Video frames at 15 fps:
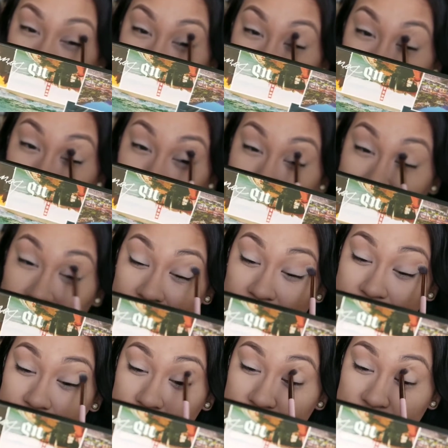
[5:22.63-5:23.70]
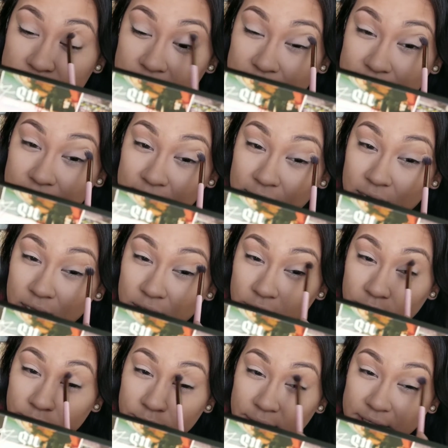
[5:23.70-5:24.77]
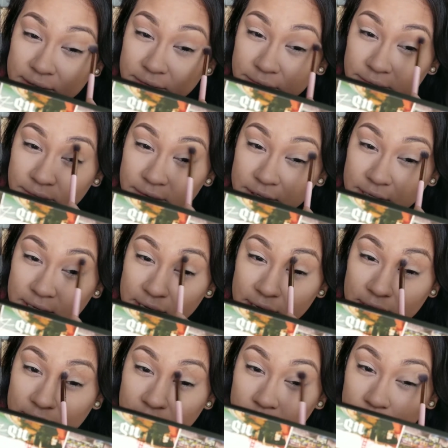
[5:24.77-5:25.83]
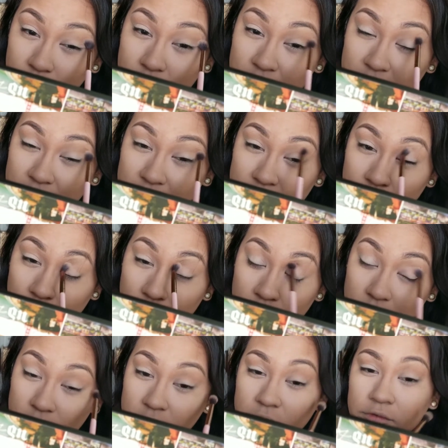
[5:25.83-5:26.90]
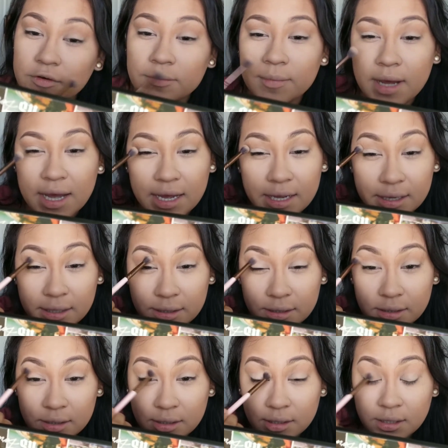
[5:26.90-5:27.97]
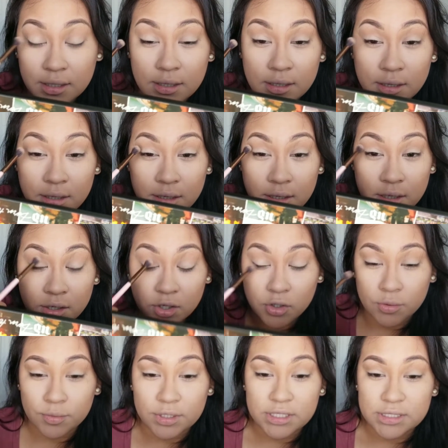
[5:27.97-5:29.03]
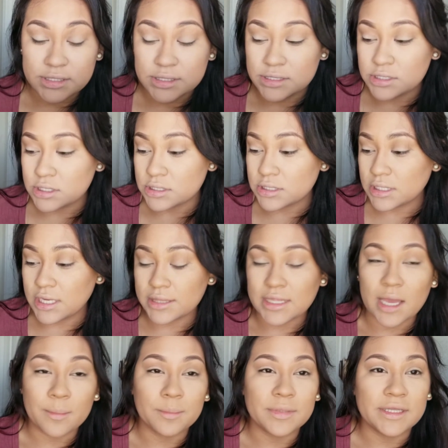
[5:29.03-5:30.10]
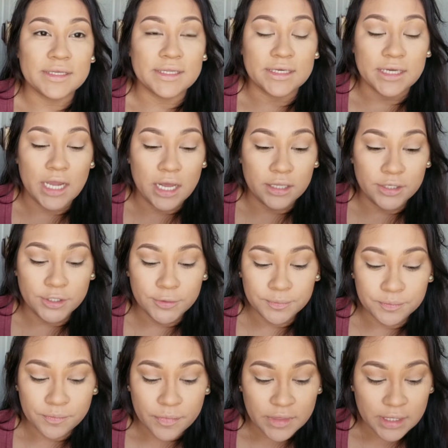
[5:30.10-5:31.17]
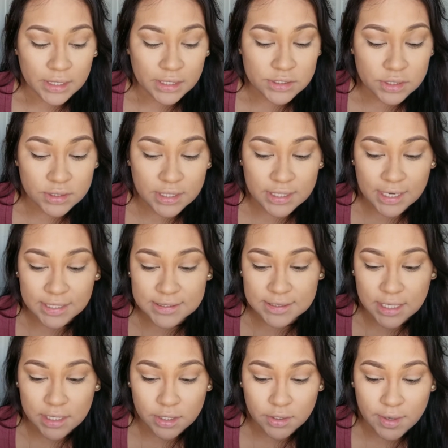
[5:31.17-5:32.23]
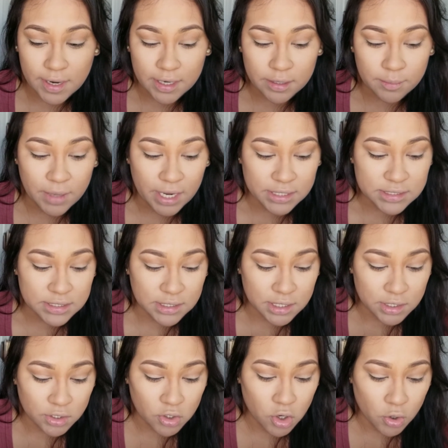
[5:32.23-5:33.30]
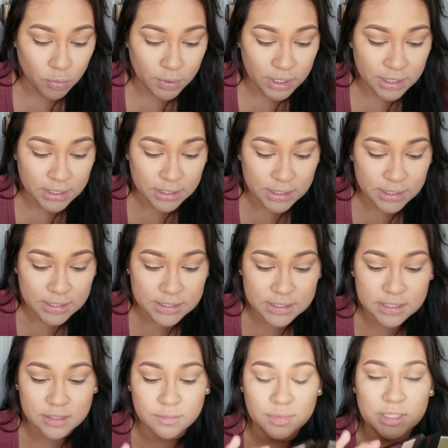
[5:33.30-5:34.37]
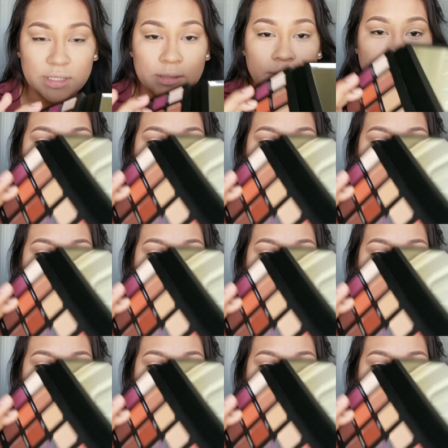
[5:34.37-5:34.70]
Like I said, guys, I'm just taking that color Riff and I'm putting it all over my crease just to get that blended color. And so the next color I am actually going to go in is going to be